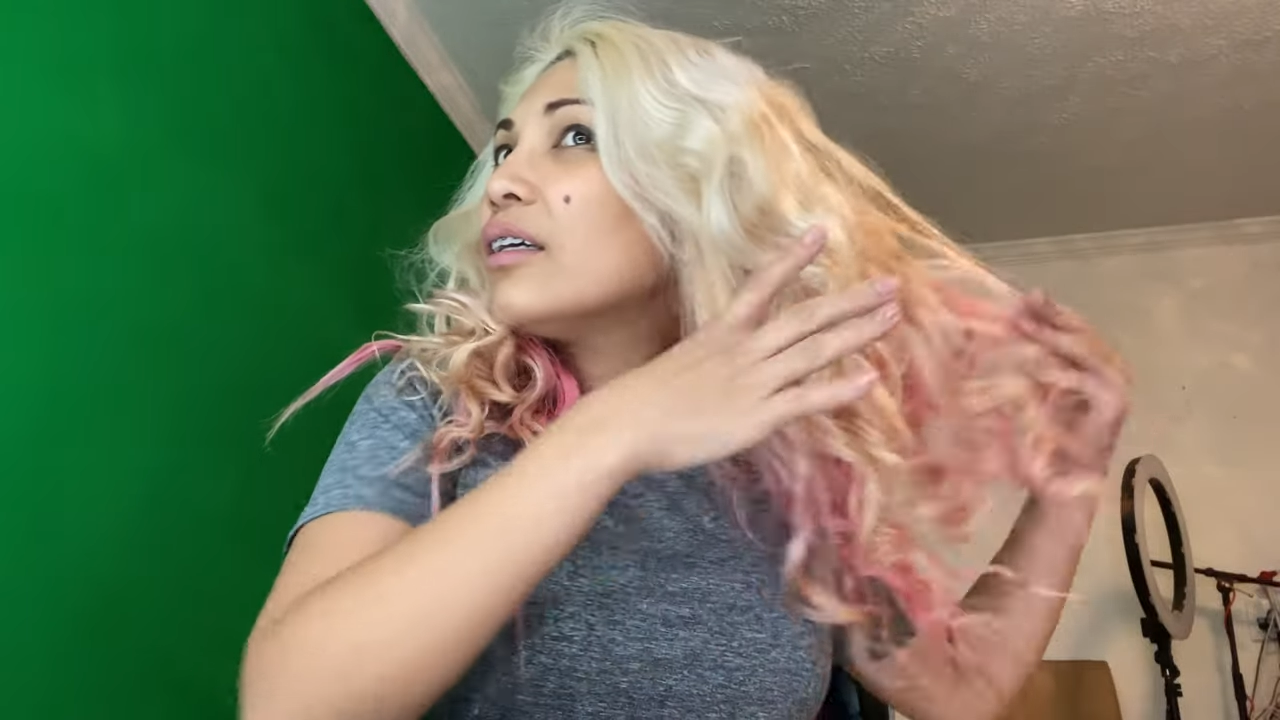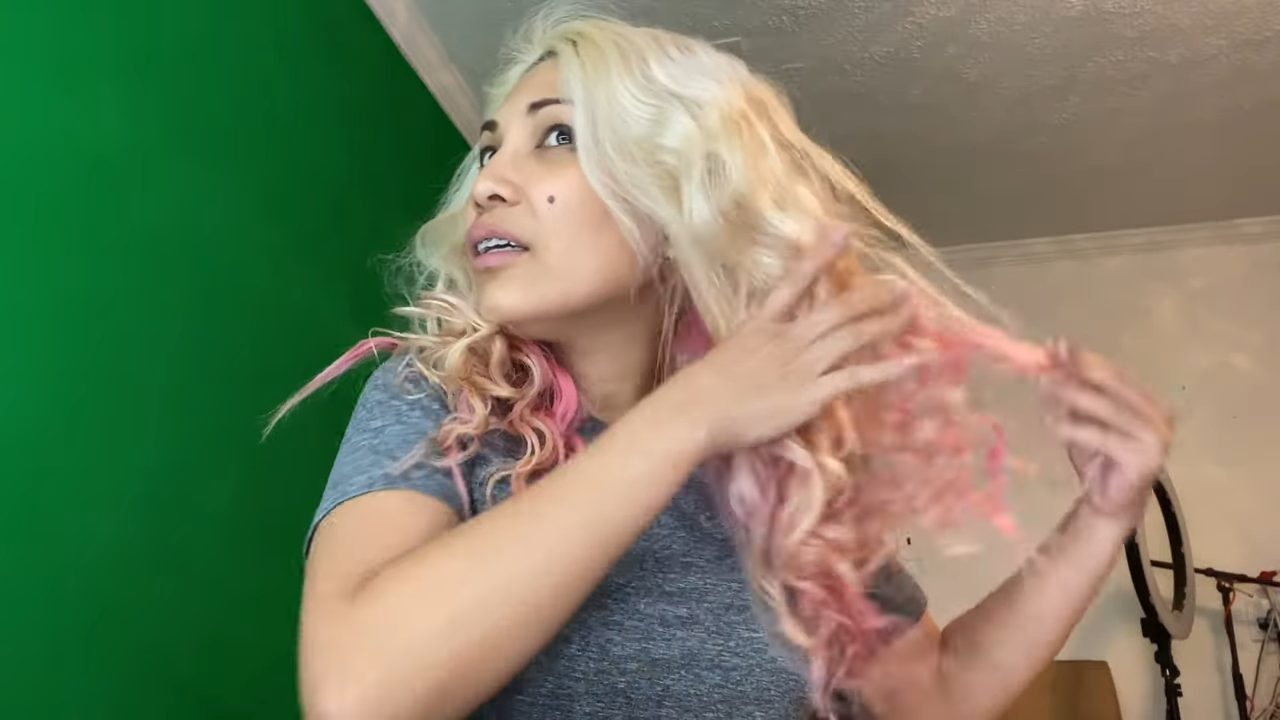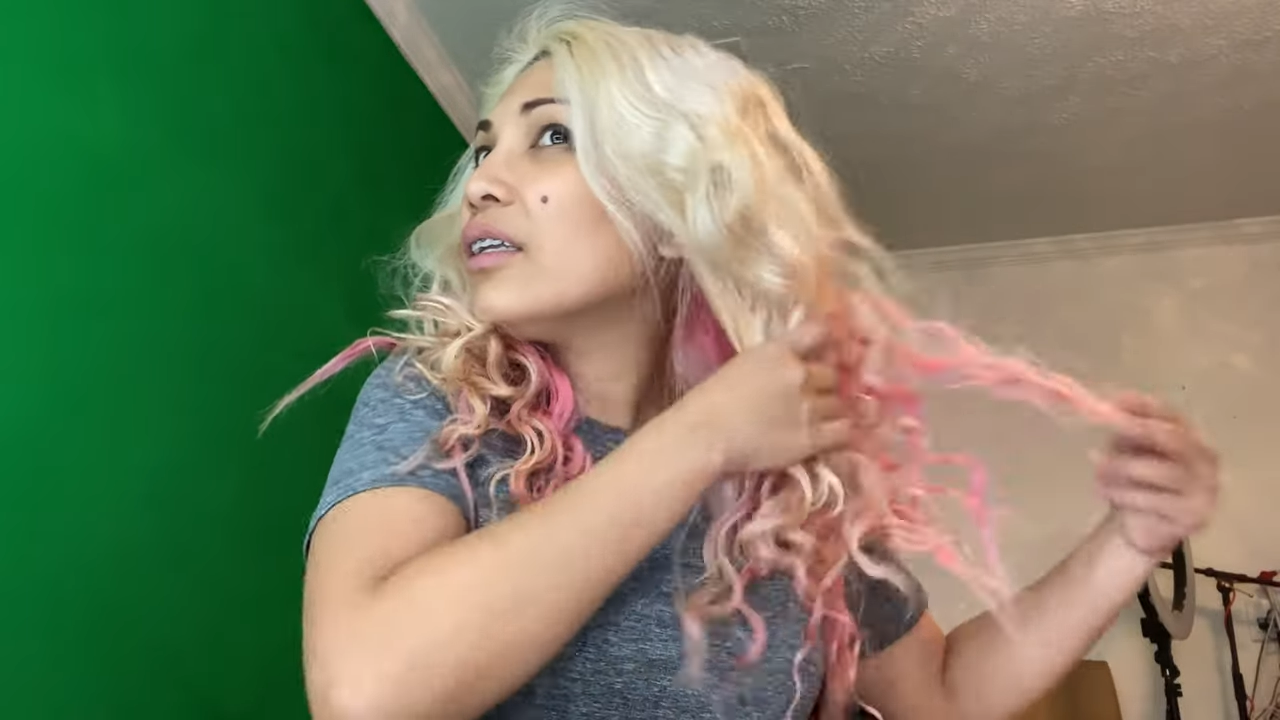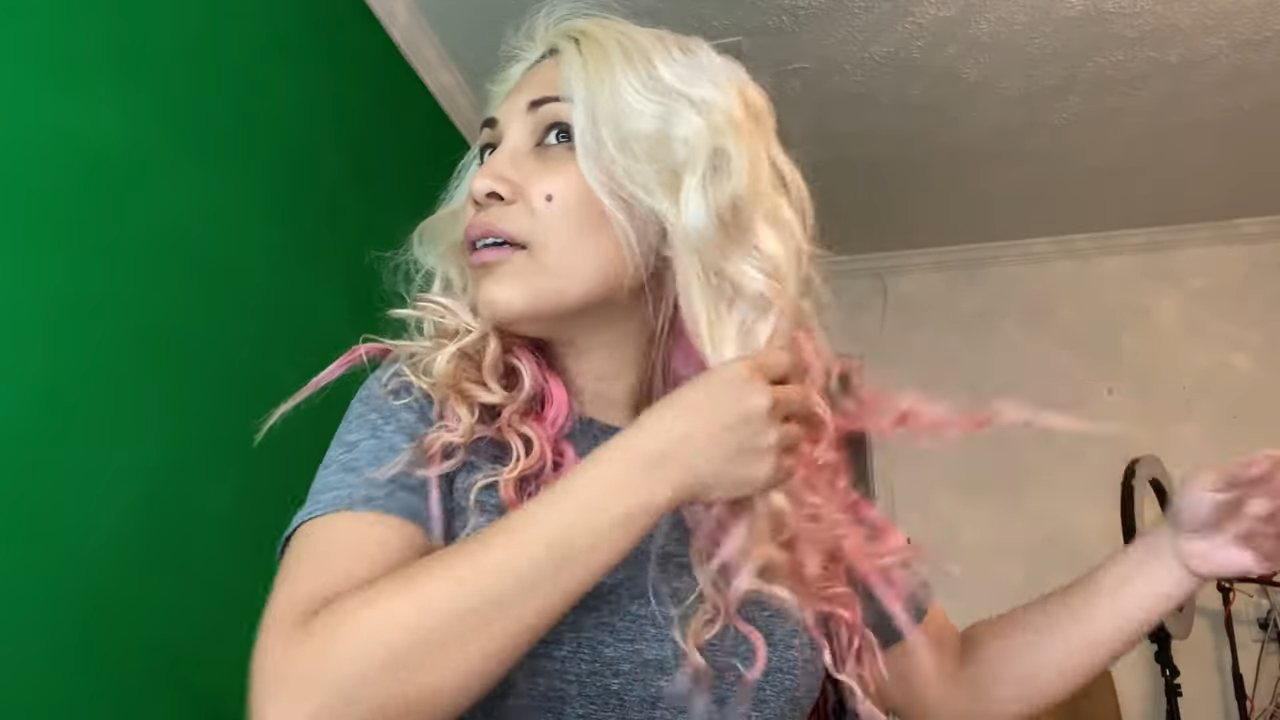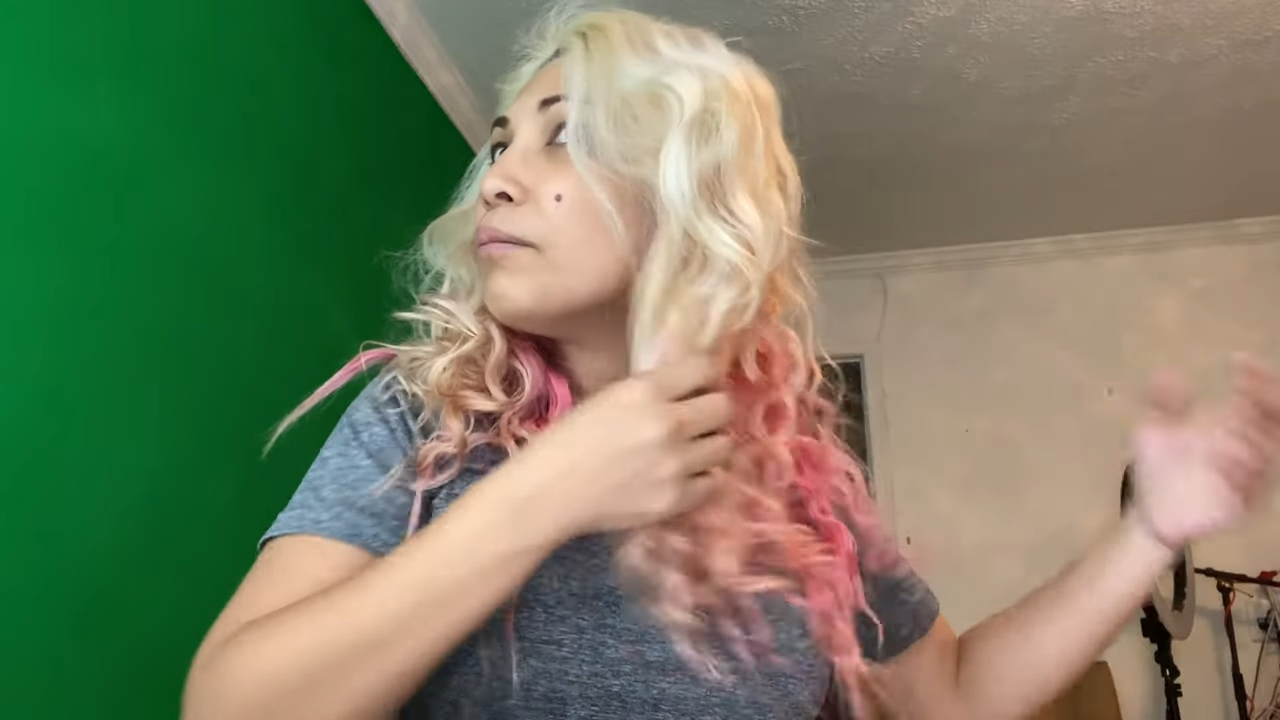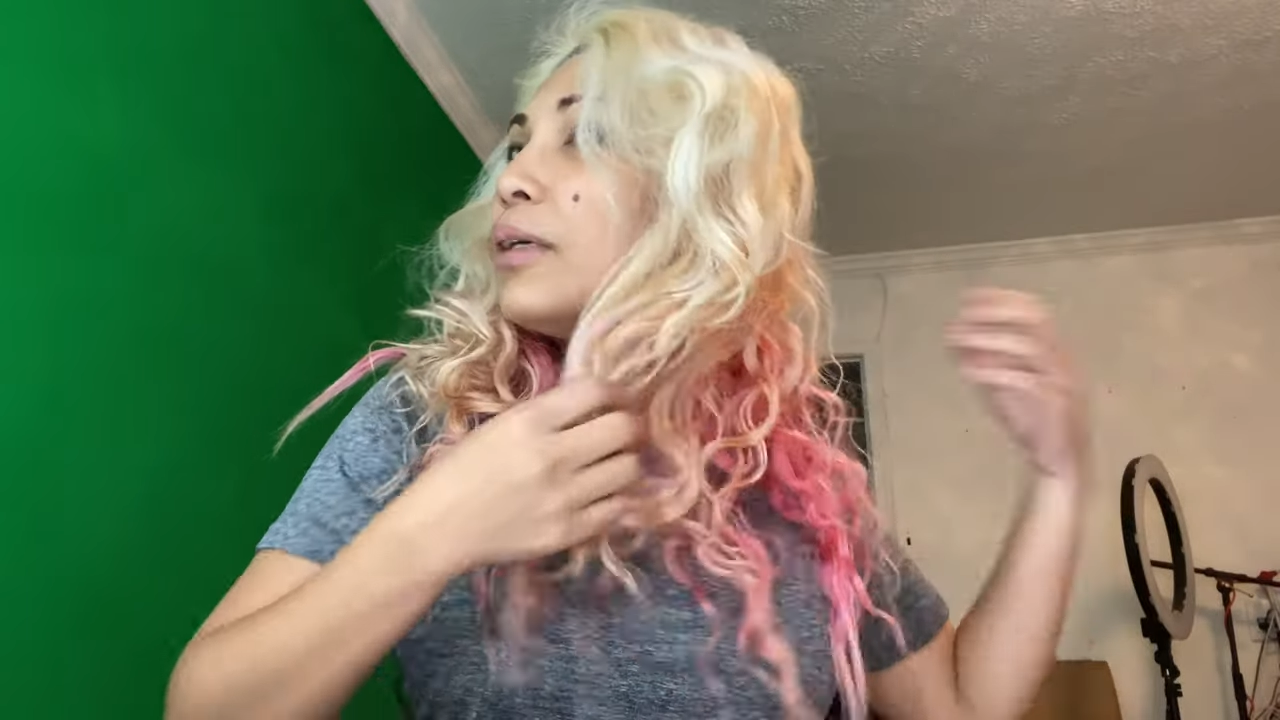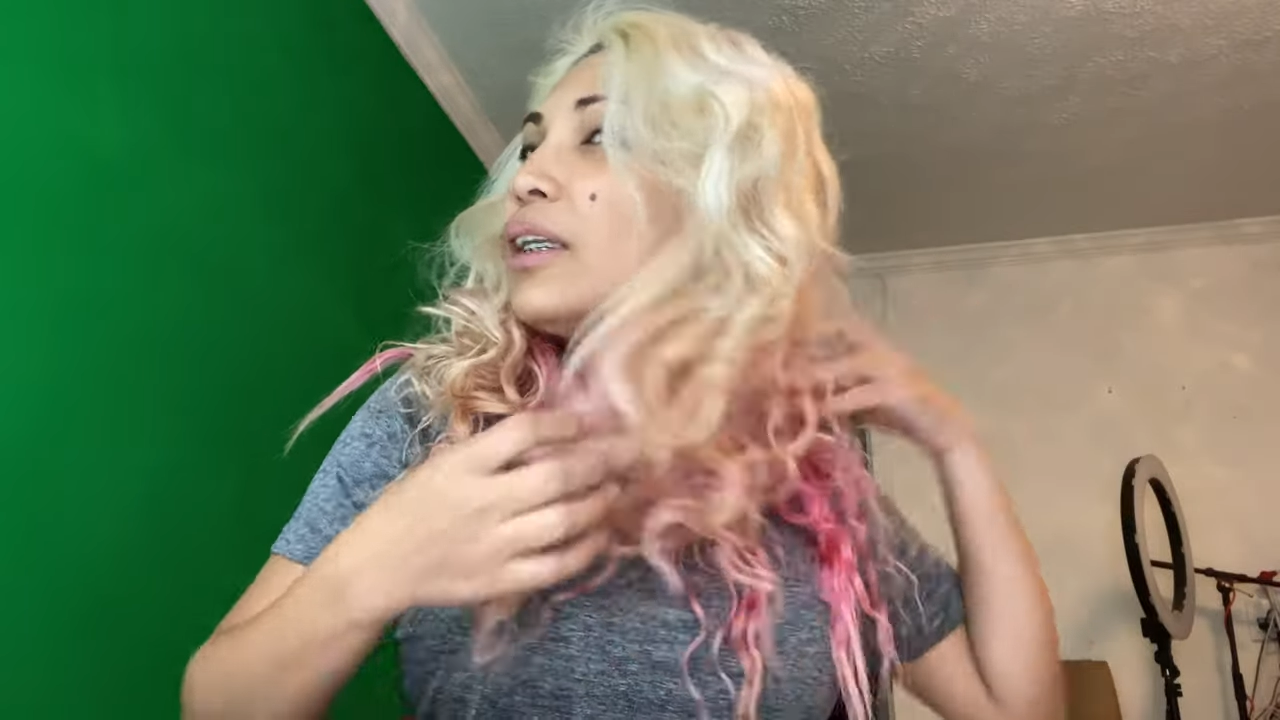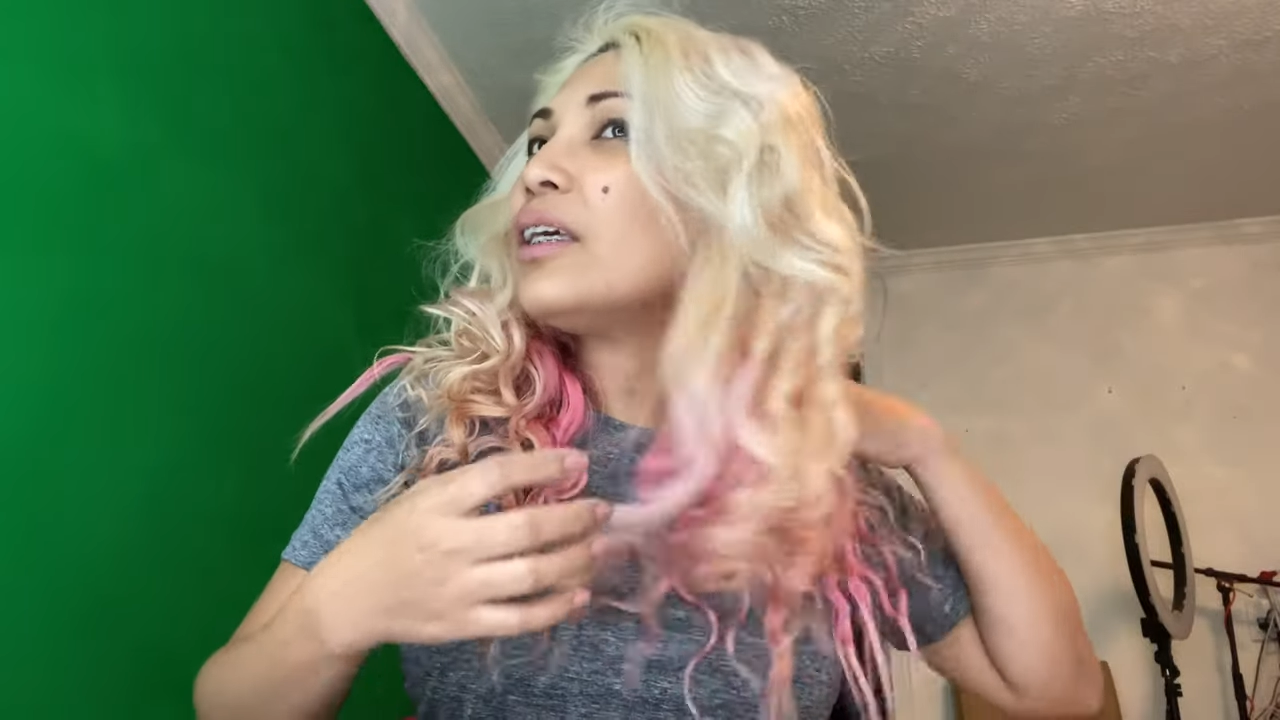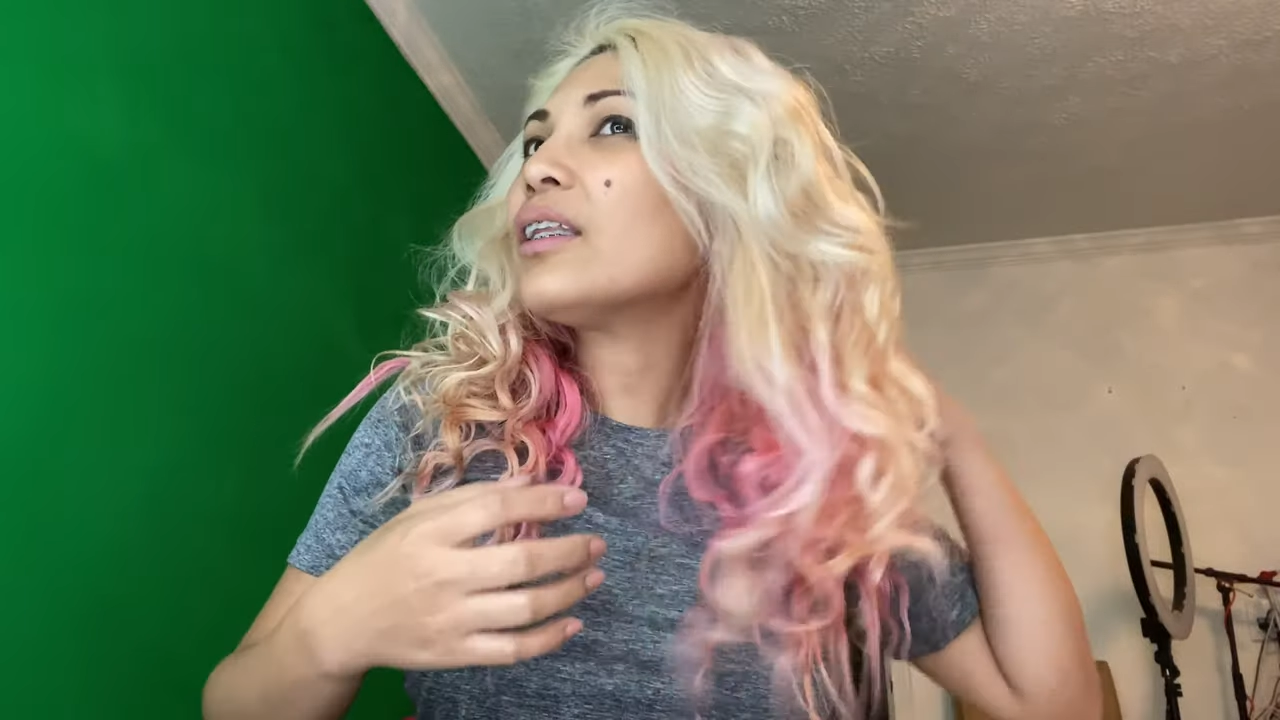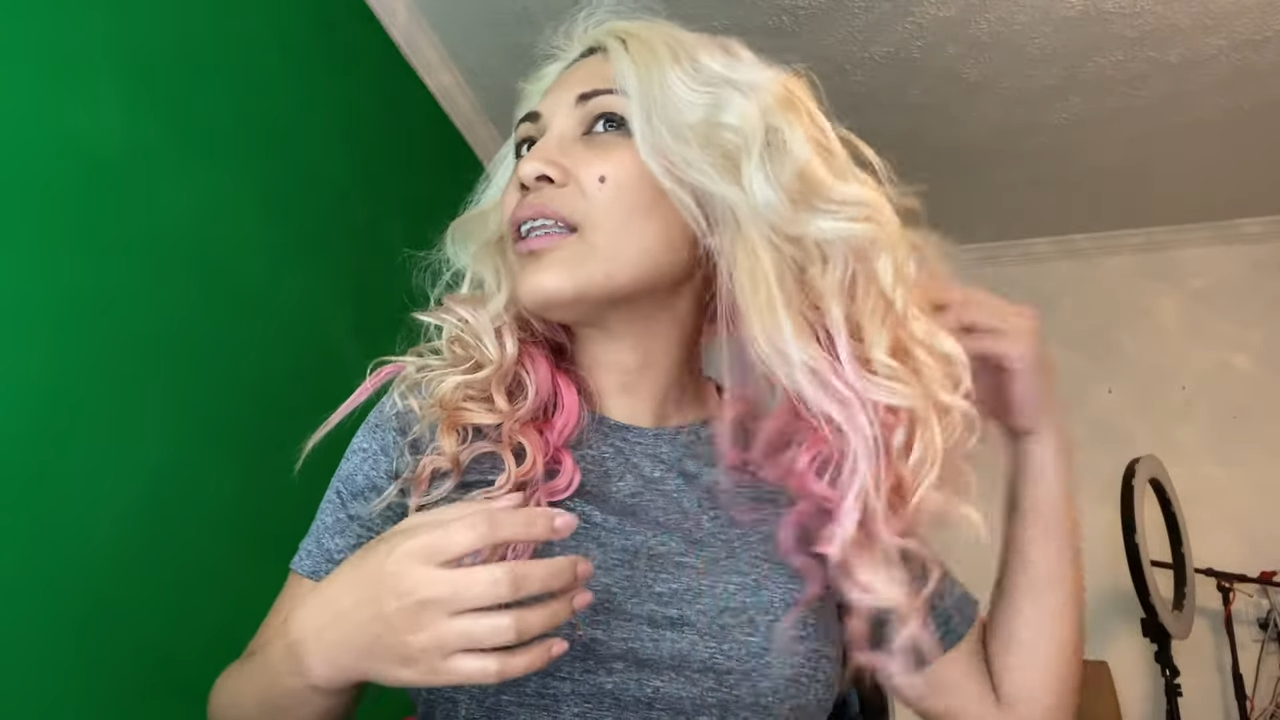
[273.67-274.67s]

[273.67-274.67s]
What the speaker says: In a minute,